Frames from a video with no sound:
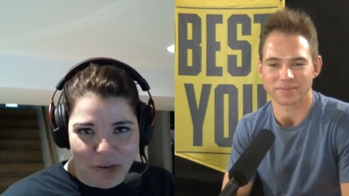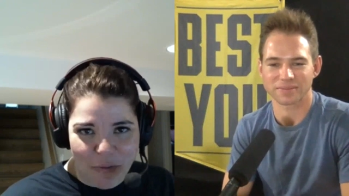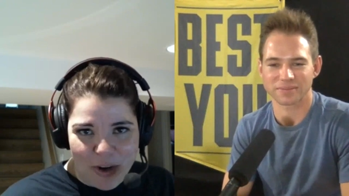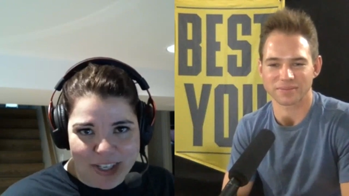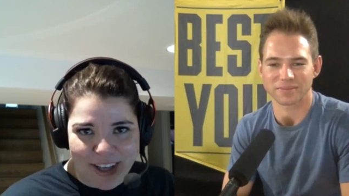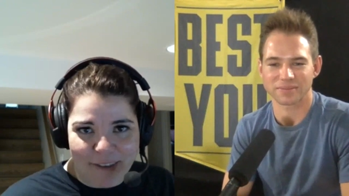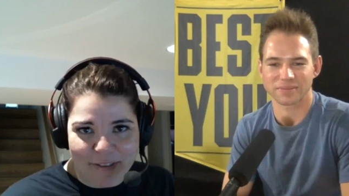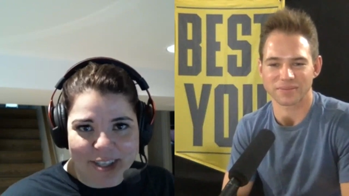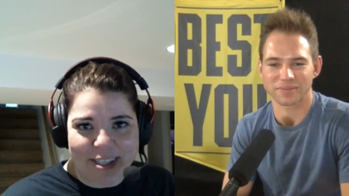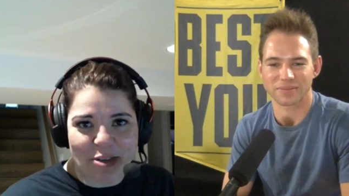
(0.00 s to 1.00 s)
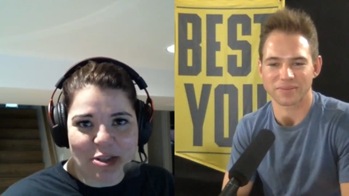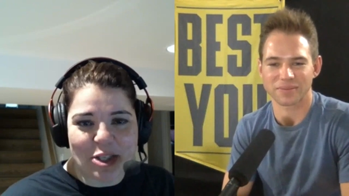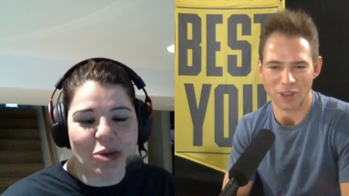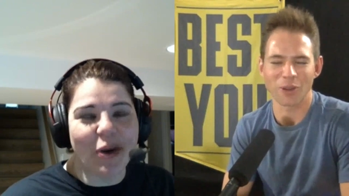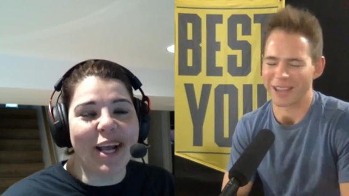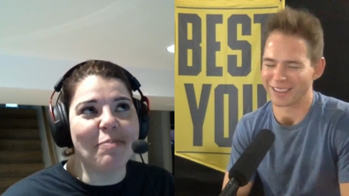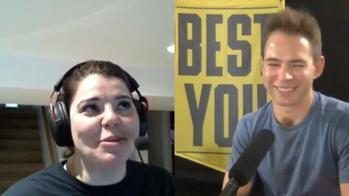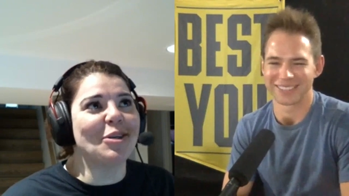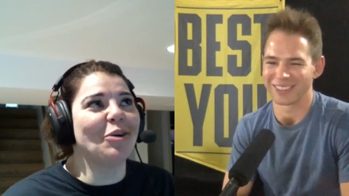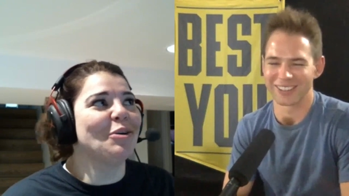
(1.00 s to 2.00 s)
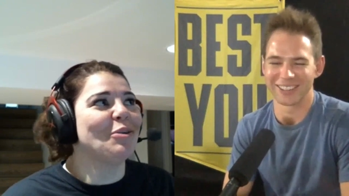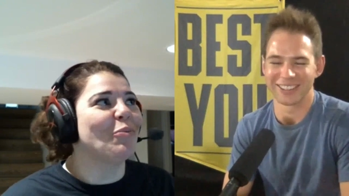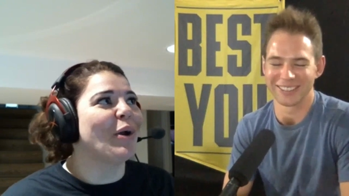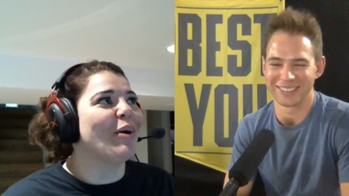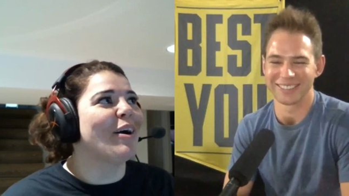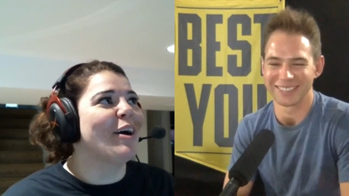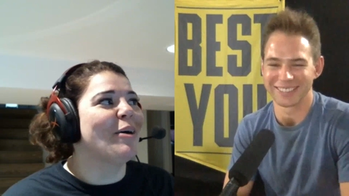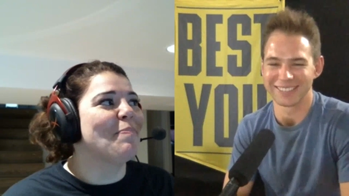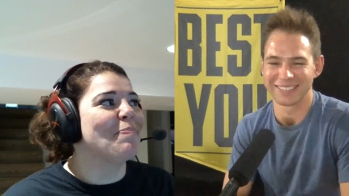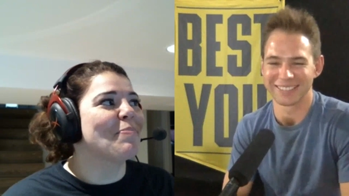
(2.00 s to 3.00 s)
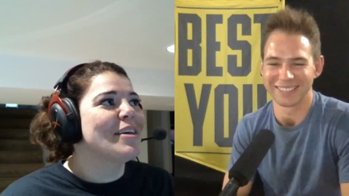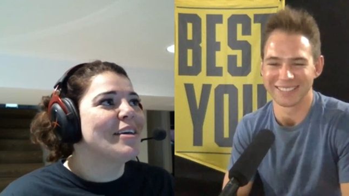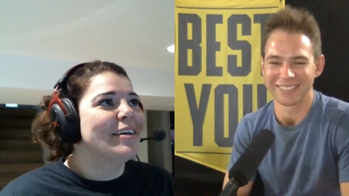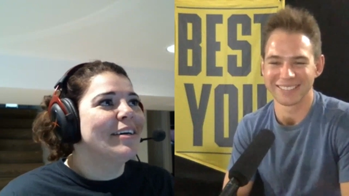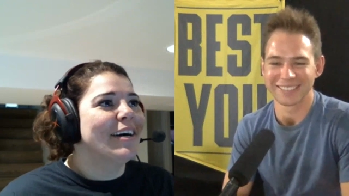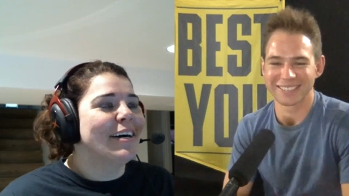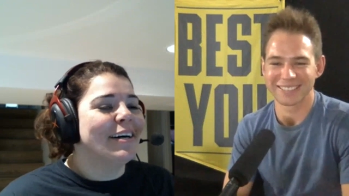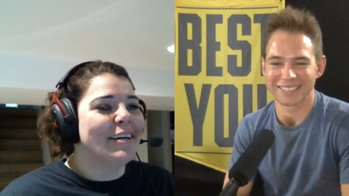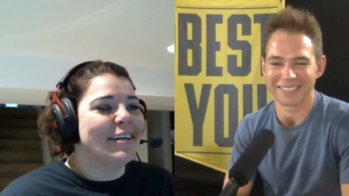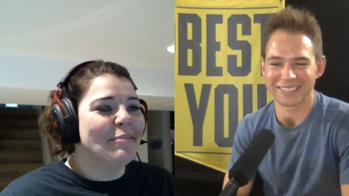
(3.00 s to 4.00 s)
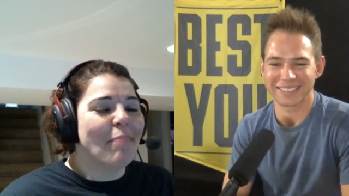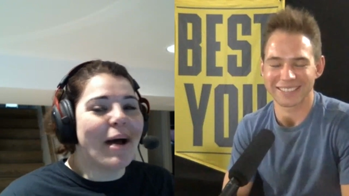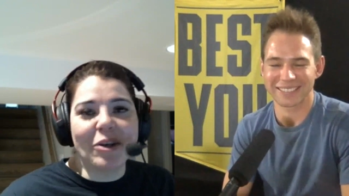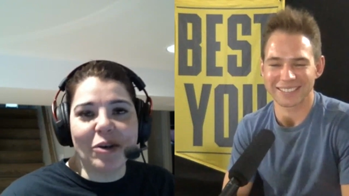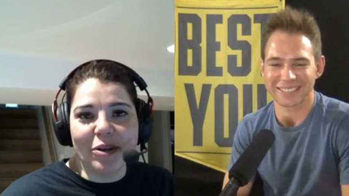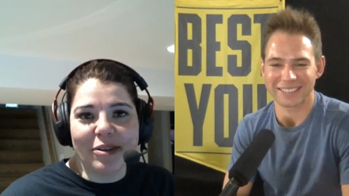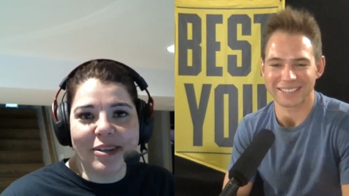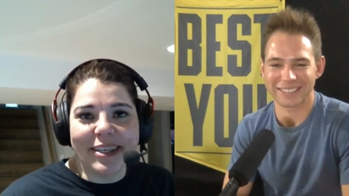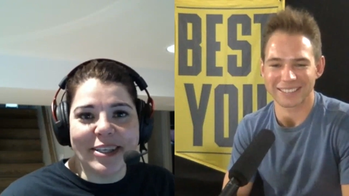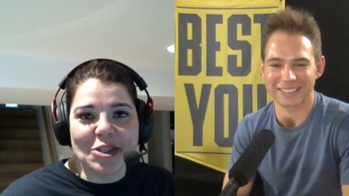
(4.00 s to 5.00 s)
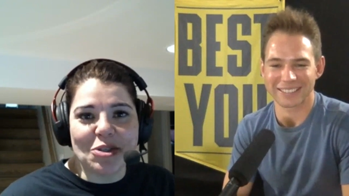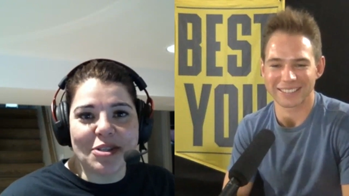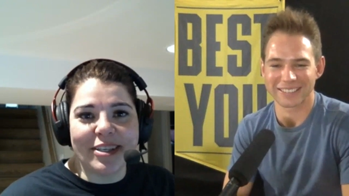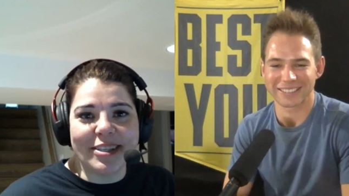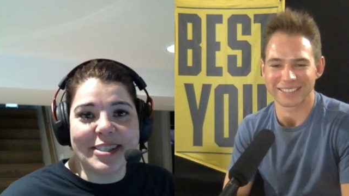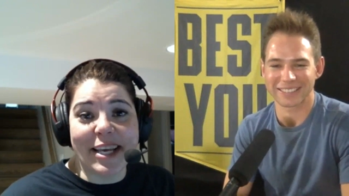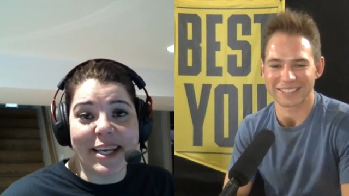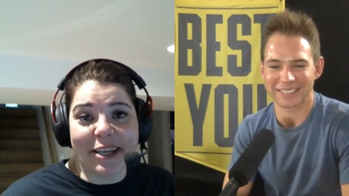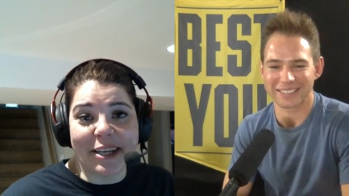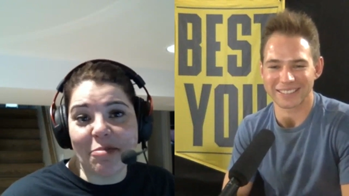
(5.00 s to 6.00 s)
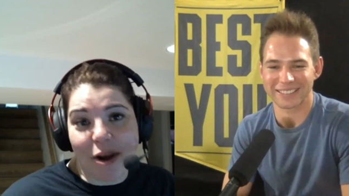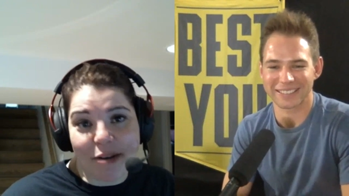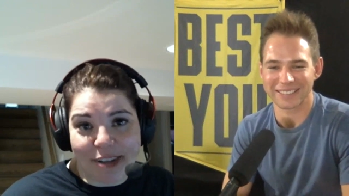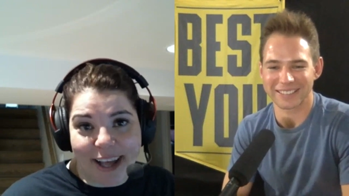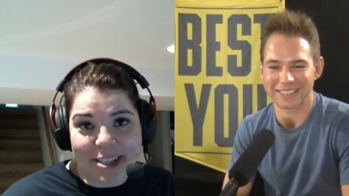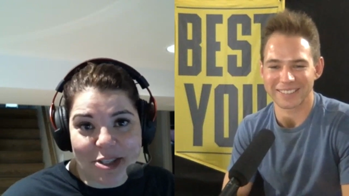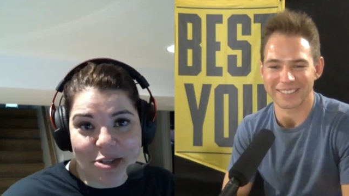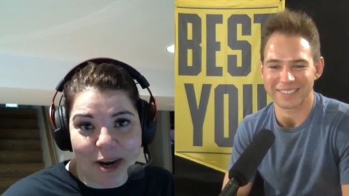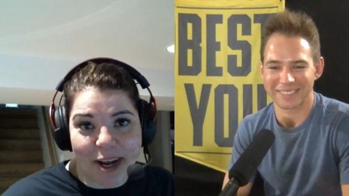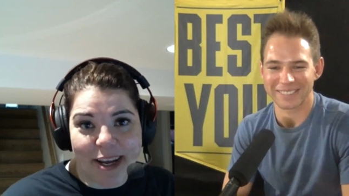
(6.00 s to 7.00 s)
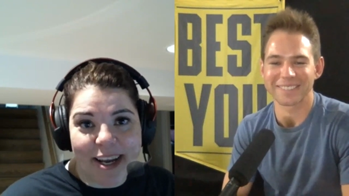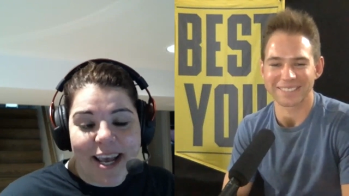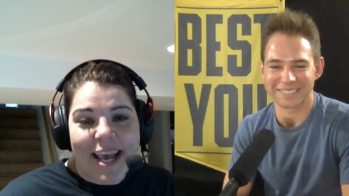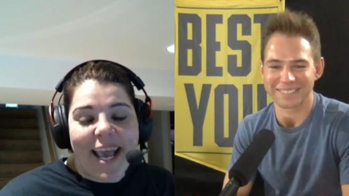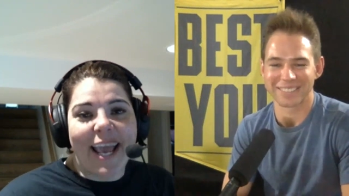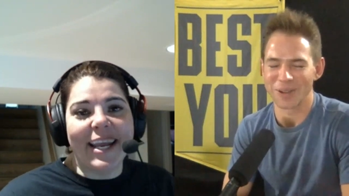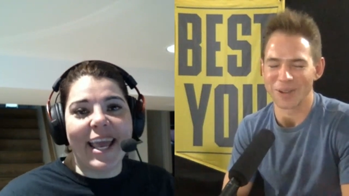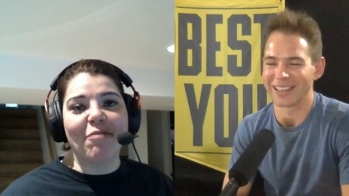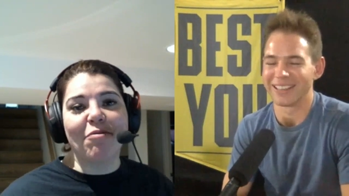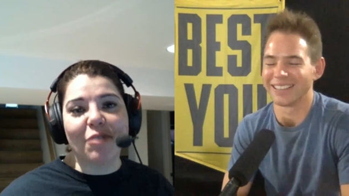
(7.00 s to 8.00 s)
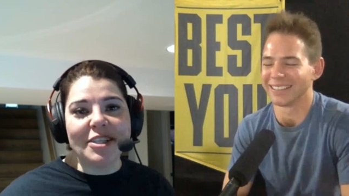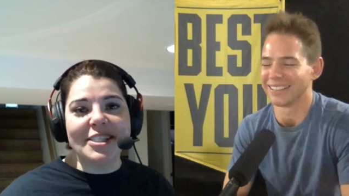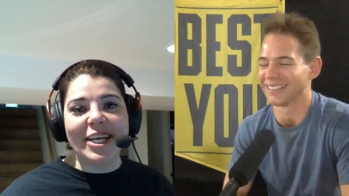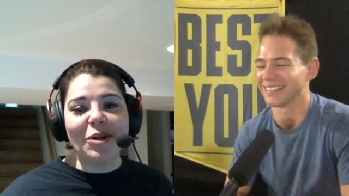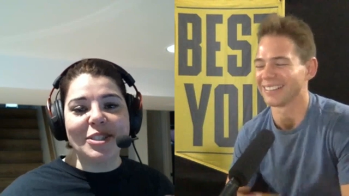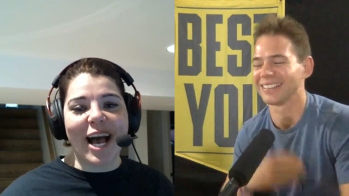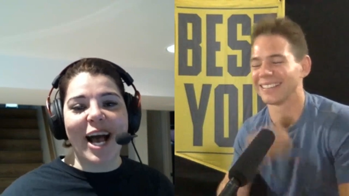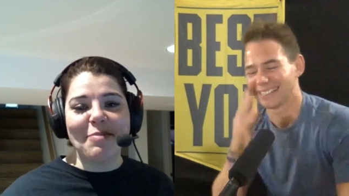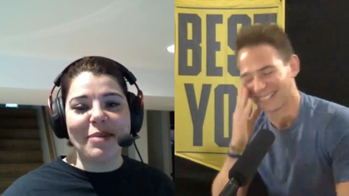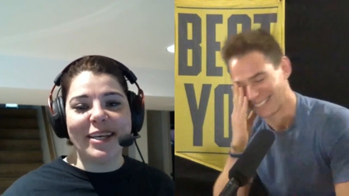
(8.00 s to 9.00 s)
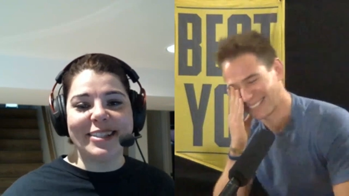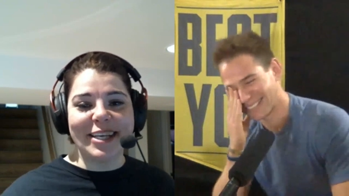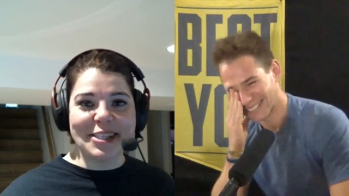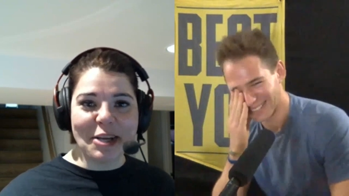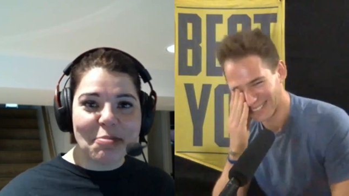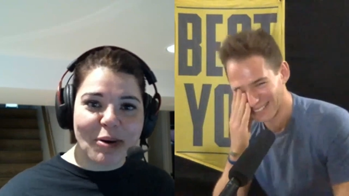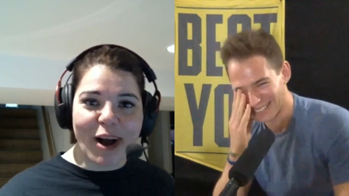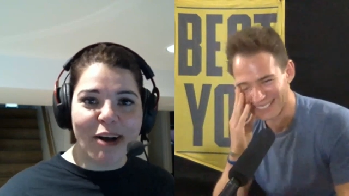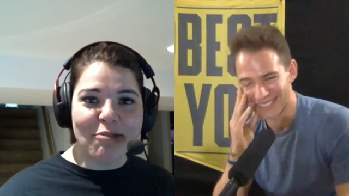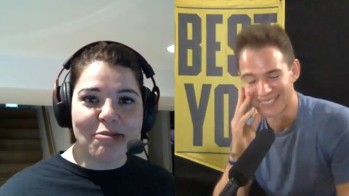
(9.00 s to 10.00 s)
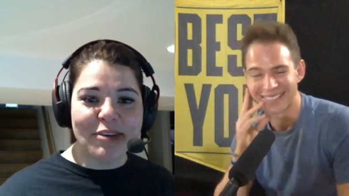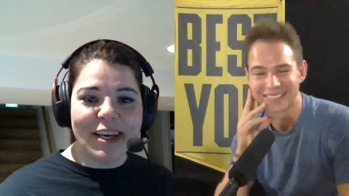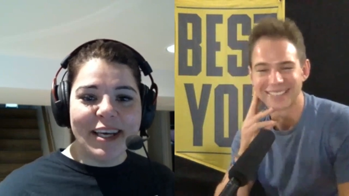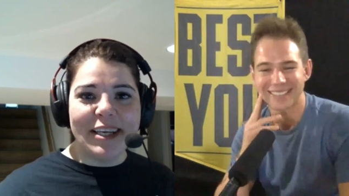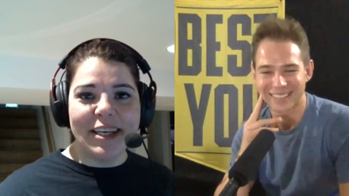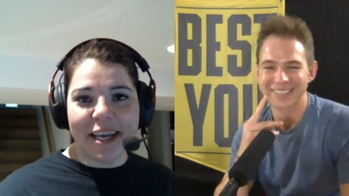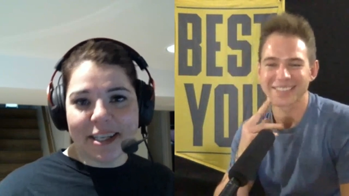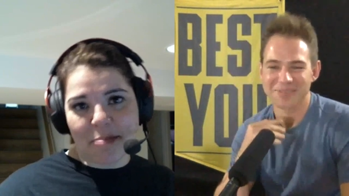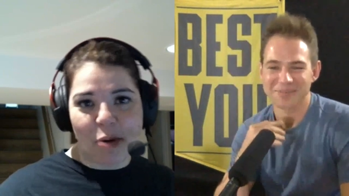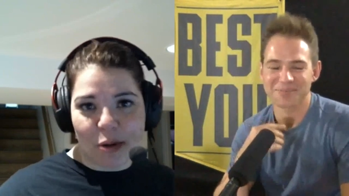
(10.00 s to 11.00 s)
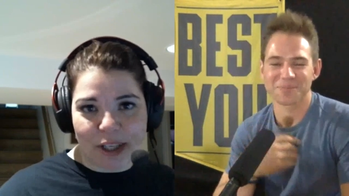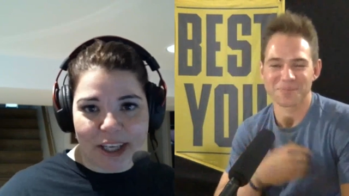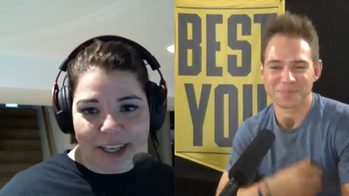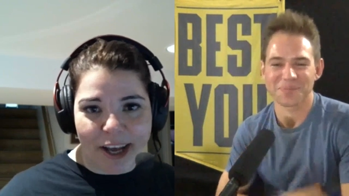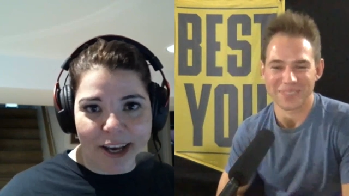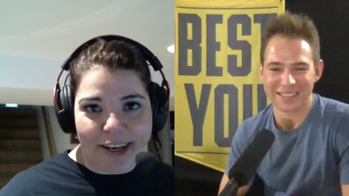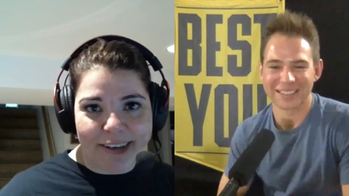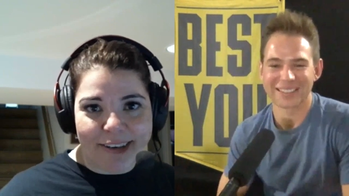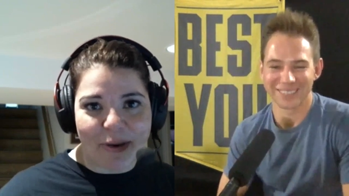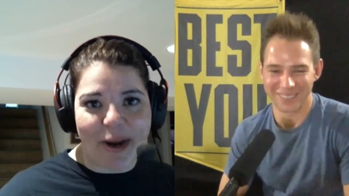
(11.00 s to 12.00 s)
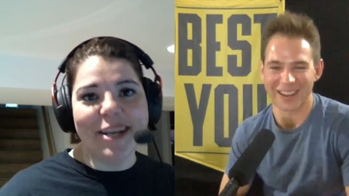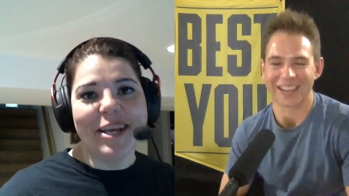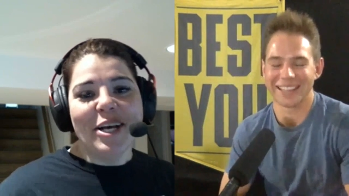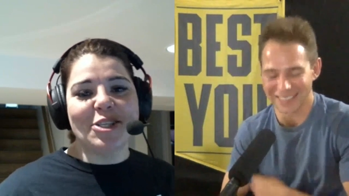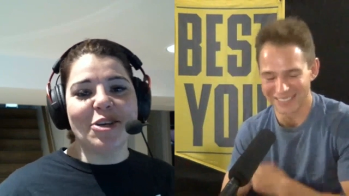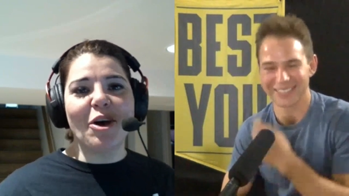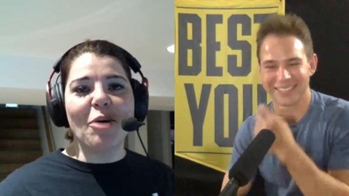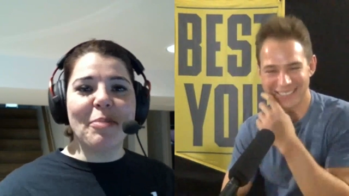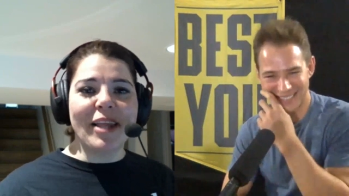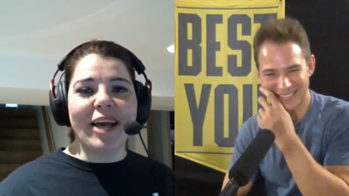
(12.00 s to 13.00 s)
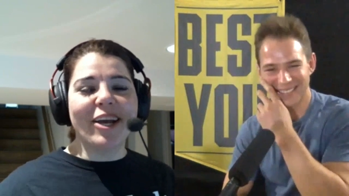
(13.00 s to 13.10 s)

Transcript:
Speaker 1: you ever watched the office there's this oh, great oh, yeah. episode where um uh, Michael is is taking improv classes, right? And oh, yeah. every single time he does an improv, he ends up holding a gun. Right? right. So they'll be